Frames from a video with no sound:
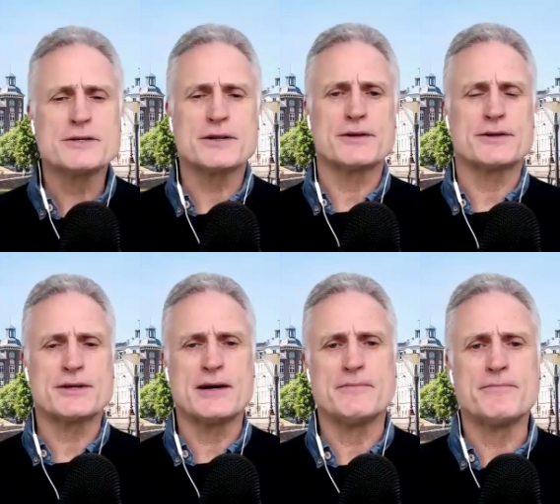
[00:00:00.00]
it that
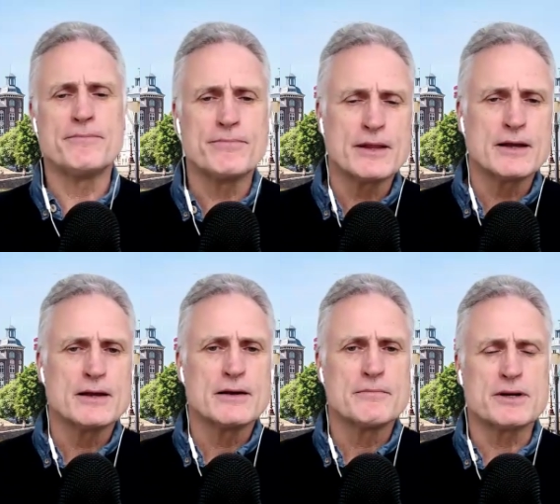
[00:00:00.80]

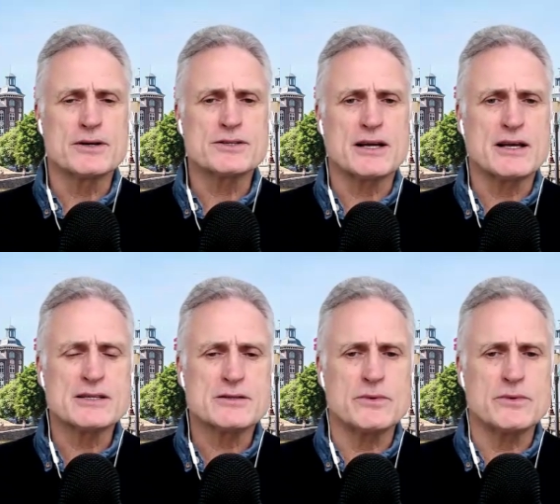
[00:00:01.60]
because I
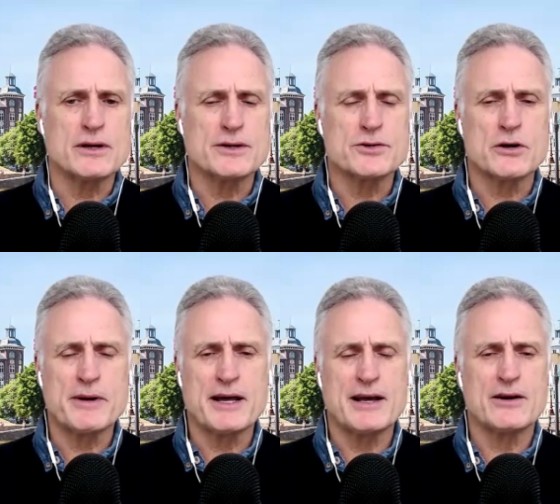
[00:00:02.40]
guess we're going to talk
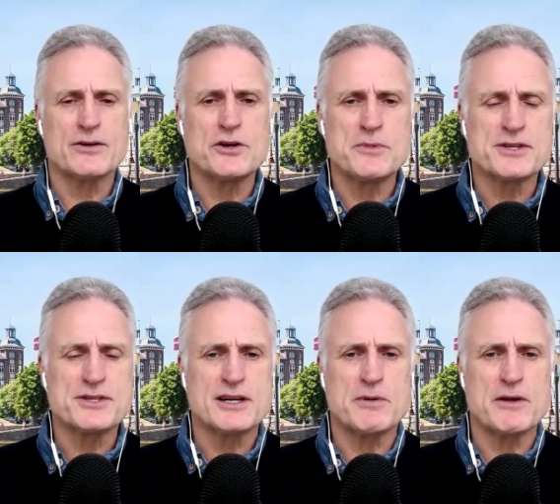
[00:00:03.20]
about how humans
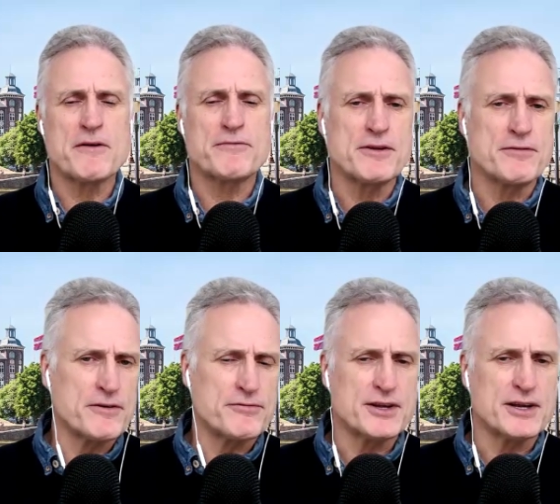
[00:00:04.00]
tend to be
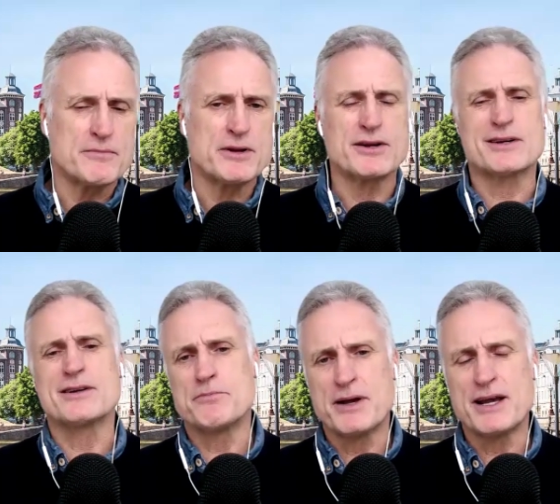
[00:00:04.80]
50-50, but it can
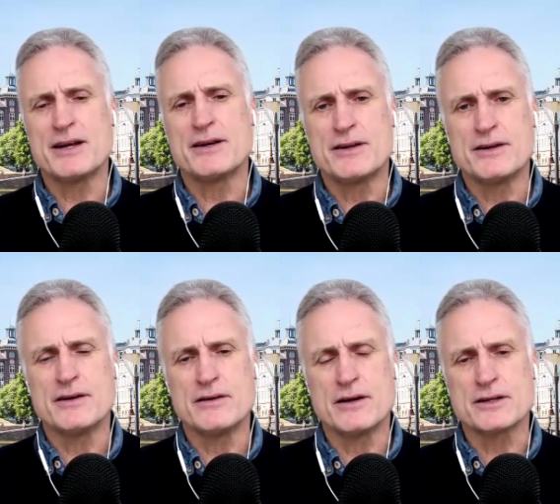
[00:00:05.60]
depend,
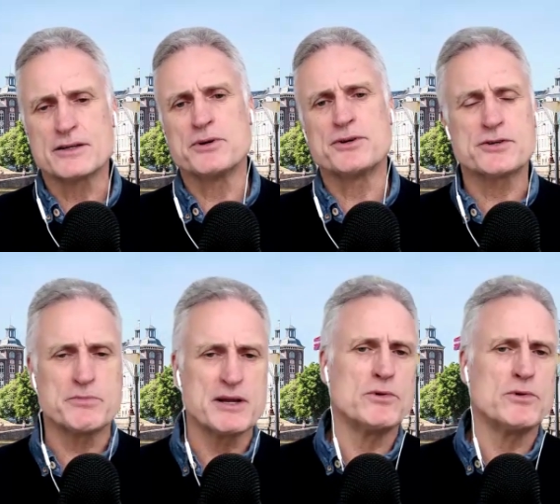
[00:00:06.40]
like sprinters will
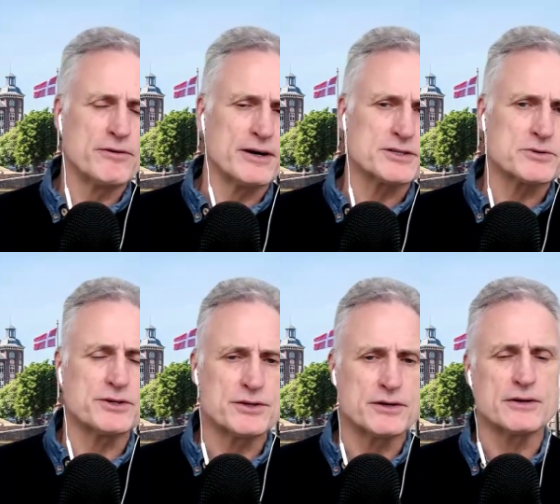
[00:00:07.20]
be more fast
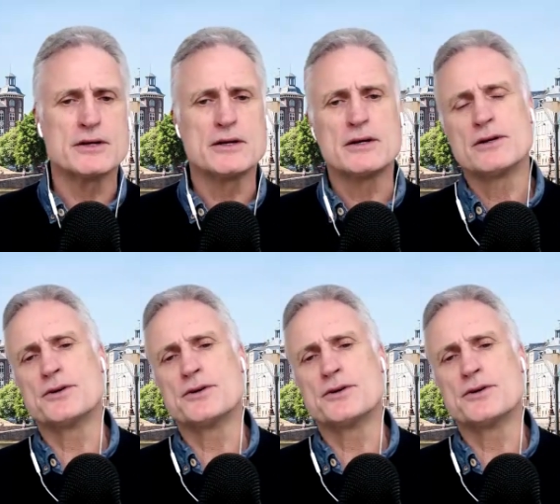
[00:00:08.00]
twitch and
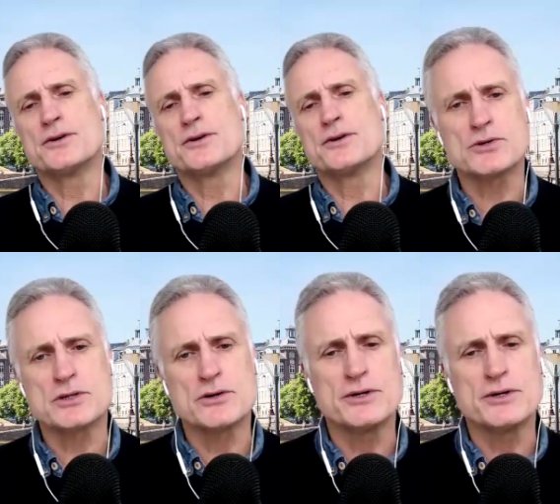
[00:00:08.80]
endurance to be more
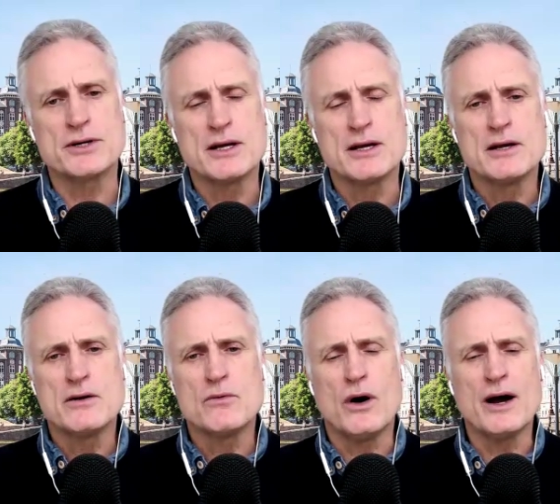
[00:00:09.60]
slow twitch.
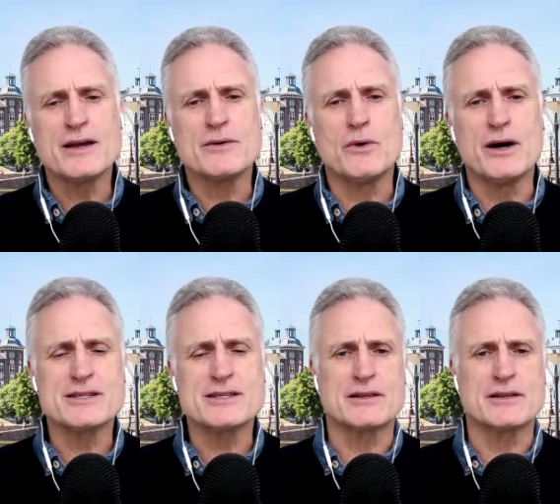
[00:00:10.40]
Why
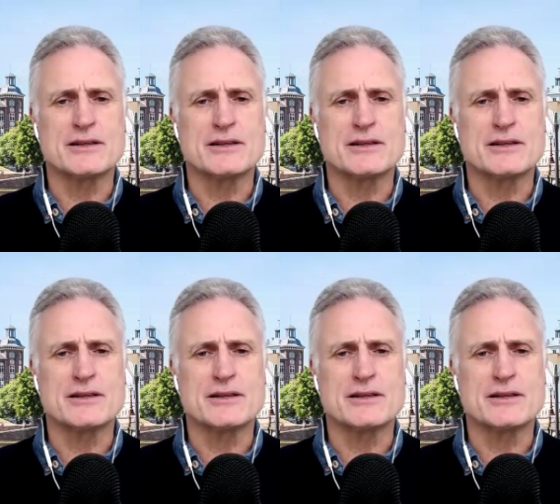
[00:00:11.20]
is it that